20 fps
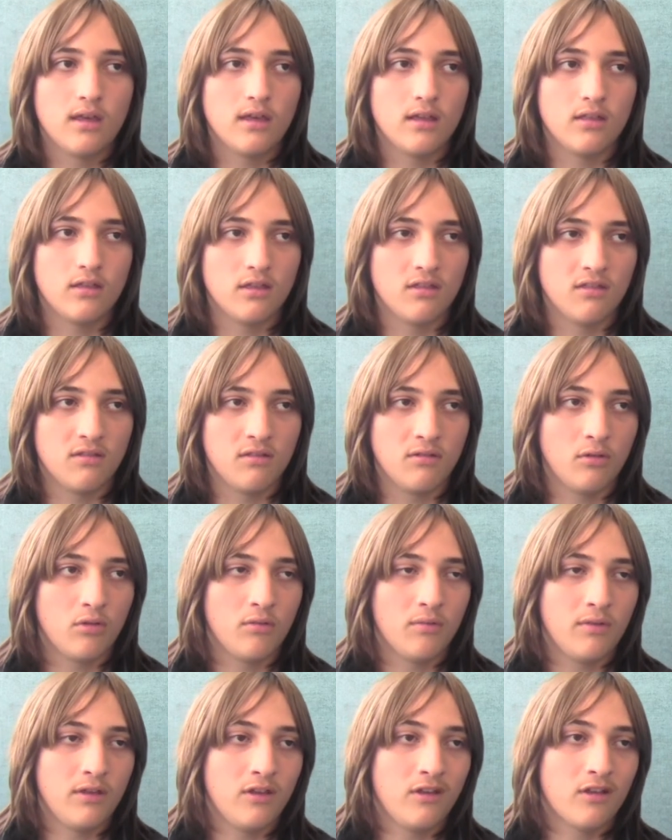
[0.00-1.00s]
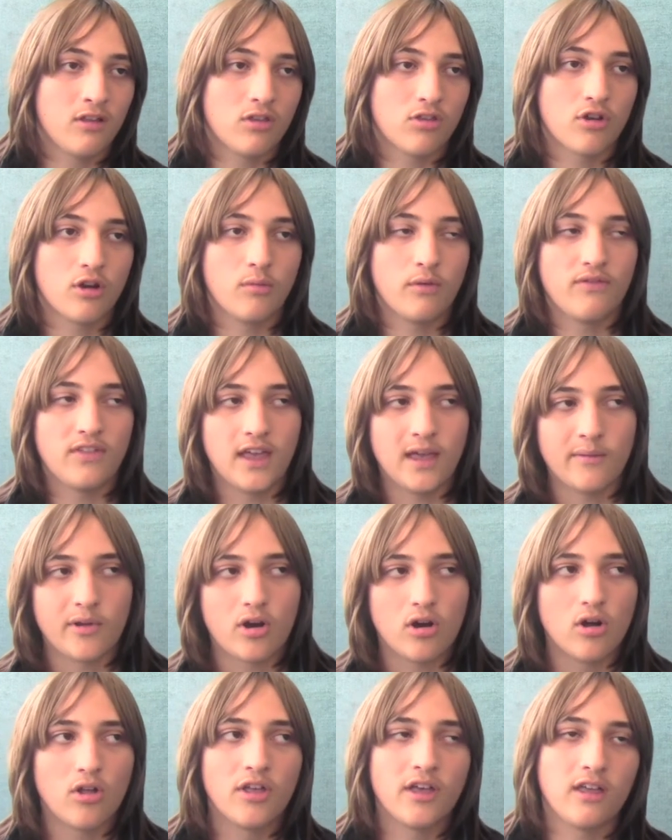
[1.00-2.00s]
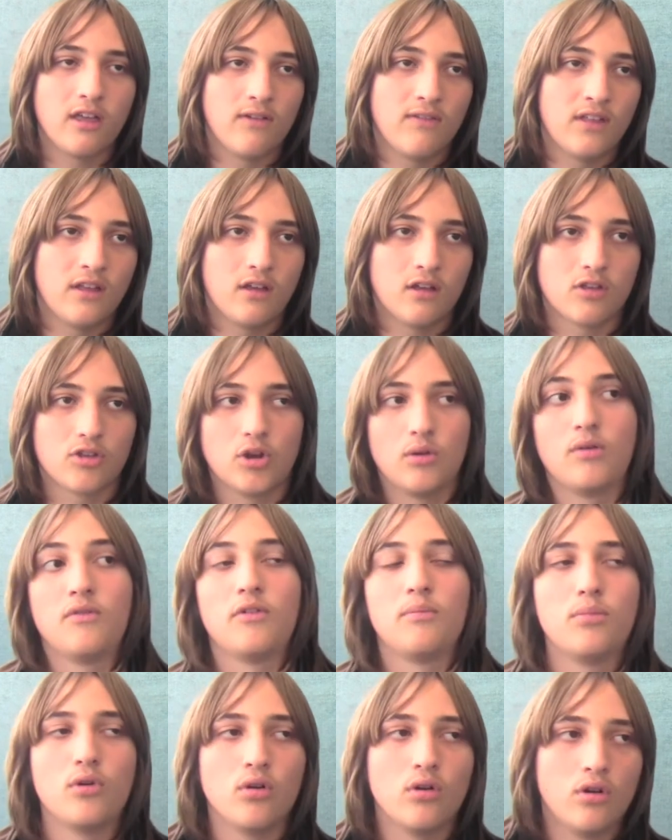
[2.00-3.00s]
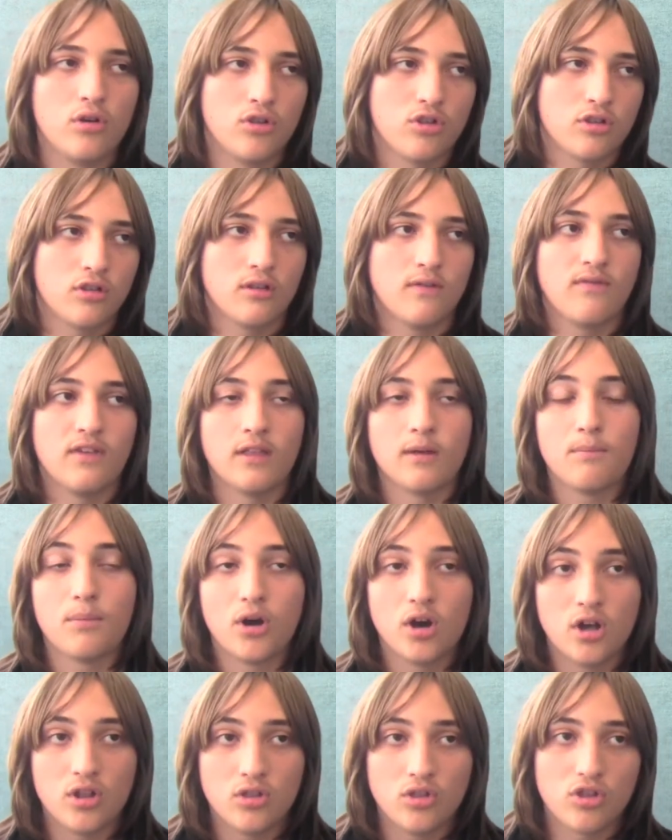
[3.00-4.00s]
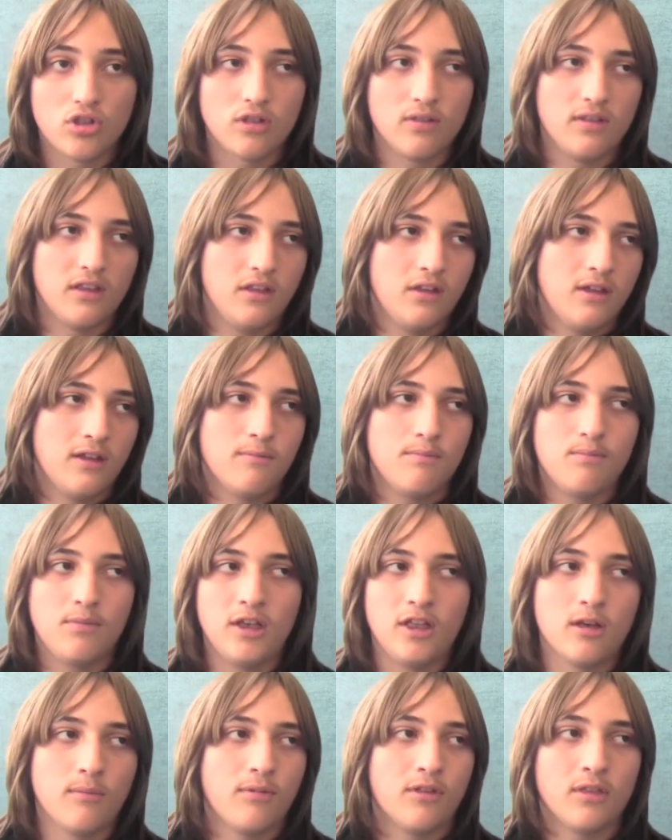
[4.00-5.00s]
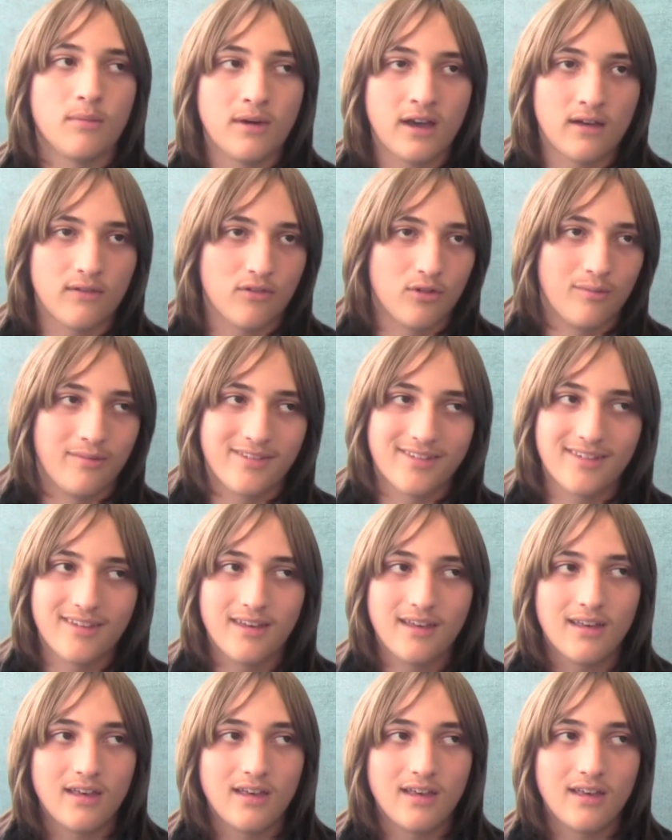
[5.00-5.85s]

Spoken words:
and then you could start with name calling, and then it could start with a push, and then a punch, and then you get beat up in the bathrooms.